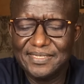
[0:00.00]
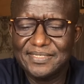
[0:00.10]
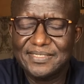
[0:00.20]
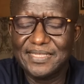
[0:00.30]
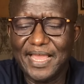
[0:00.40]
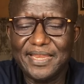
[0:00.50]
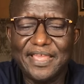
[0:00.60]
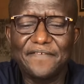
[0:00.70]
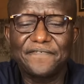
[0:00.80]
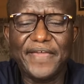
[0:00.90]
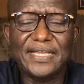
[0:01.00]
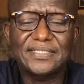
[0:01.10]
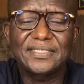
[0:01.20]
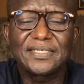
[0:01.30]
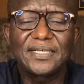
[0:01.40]
side
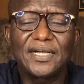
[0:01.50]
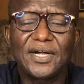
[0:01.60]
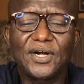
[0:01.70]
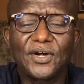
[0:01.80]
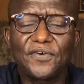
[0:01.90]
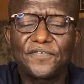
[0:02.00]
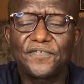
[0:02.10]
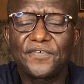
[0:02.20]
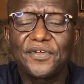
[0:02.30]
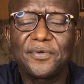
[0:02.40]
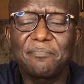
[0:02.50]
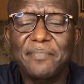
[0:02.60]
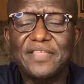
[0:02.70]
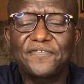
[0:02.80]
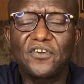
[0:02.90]
effects of
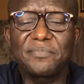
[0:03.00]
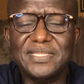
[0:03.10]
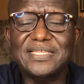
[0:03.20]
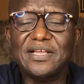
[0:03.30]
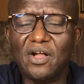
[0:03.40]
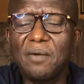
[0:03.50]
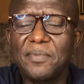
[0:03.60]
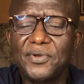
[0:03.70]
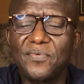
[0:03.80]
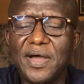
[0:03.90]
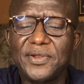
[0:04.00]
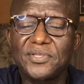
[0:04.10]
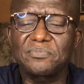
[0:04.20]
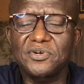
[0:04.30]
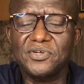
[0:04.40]
metformin. This is a common one,
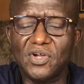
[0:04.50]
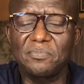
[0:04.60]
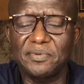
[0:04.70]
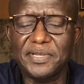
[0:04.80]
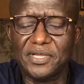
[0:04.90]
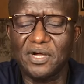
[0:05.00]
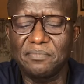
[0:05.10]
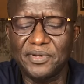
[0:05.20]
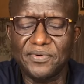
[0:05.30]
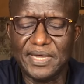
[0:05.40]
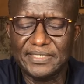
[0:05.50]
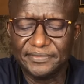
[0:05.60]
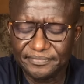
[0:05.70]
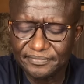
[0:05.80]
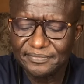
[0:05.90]
not more common, but a common one.
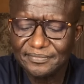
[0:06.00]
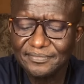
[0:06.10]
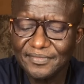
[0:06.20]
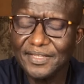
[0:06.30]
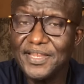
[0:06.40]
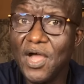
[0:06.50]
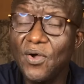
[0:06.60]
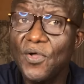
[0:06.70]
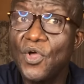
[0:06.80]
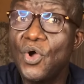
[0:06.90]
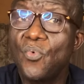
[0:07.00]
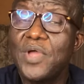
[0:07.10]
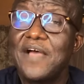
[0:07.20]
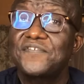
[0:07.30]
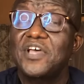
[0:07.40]
Now,
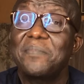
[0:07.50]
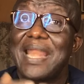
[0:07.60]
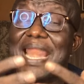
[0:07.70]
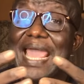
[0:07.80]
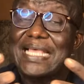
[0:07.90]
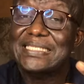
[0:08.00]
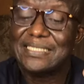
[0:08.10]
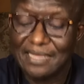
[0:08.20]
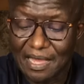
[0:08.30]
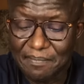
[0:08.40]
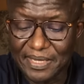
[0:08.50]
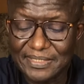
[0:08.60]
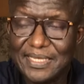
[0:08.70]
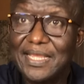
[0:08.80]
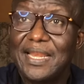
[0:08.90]
we have some less
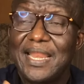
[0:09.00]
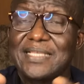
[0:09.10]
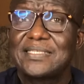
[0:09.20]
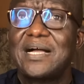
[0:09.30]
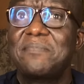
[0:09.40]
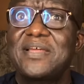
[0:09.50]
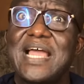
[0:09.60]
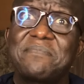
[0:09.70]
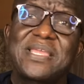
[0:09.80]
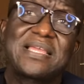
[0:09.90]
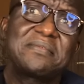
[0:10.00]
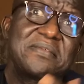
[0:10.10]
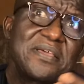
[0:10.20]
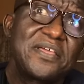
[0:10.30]
common. Less common, I mean,